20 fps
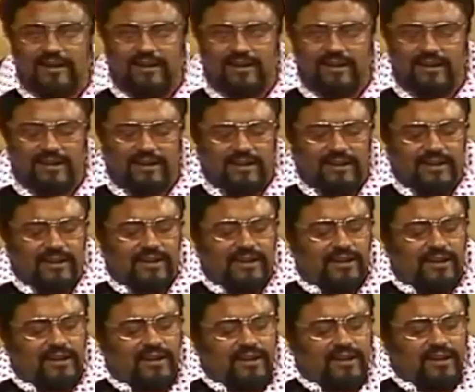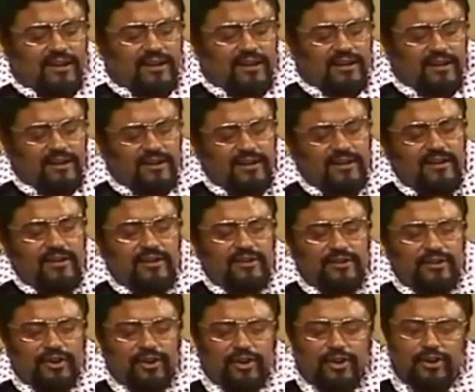people say. Rosey, what do you say?
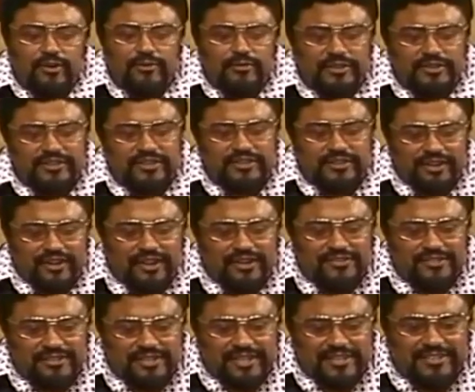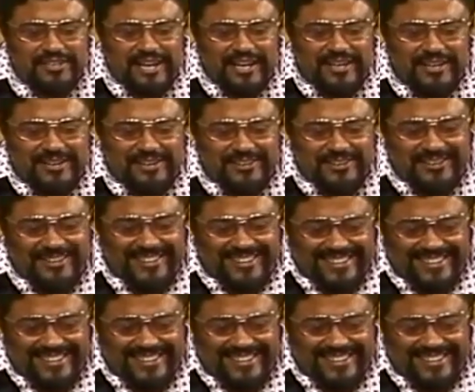Knowing Richard Dawson as I do,